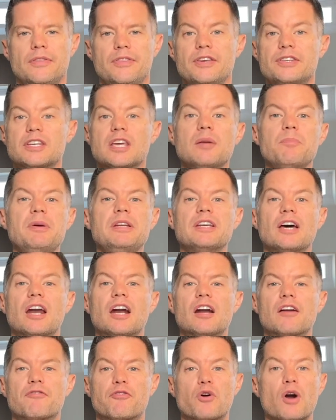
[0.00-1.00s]
This can be done
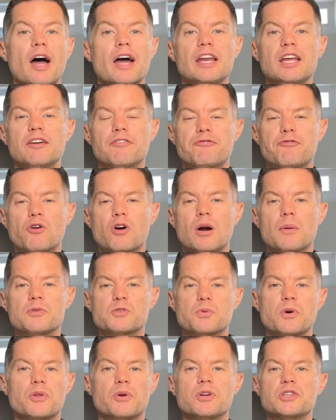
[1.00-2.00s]
in a variety of forms,
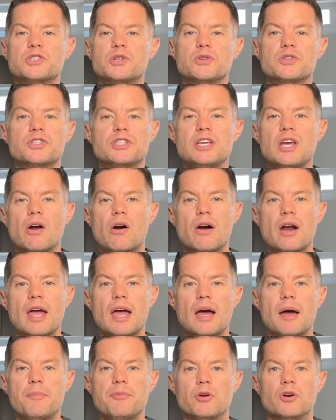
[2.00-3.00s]
whether it's your
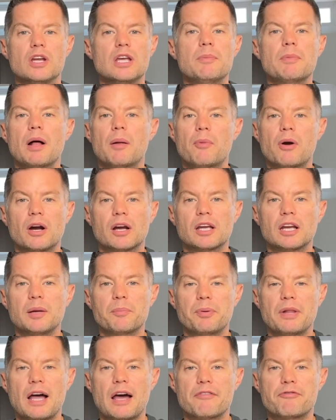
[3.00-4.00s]
CRM, your email marketing
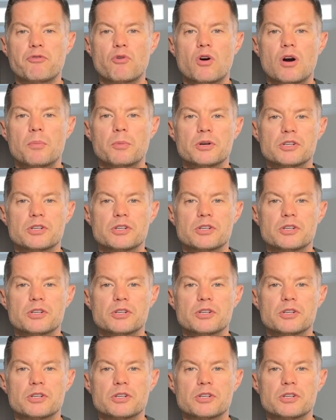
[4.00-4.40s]
platform,